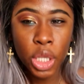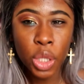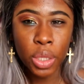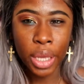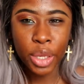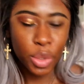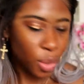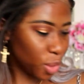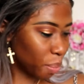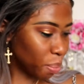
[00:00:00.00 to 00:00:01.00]
look like you
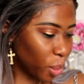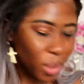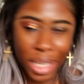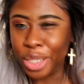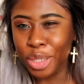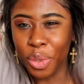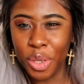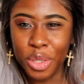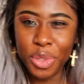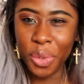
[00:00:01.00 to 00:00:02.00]
know you're bold, like you know
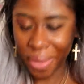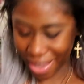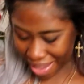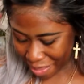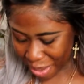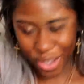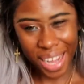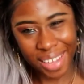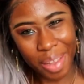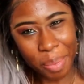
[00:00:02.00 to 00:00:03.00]
you're doing it, but you're
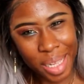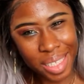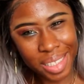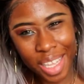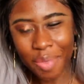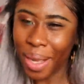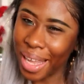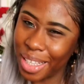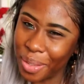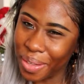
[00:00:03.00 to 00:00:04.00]
kind of like playing it safe but
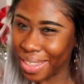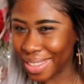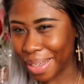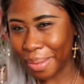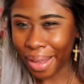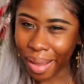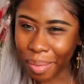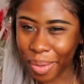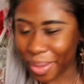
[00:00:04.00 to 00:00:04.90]
kind of doing it at the same time, you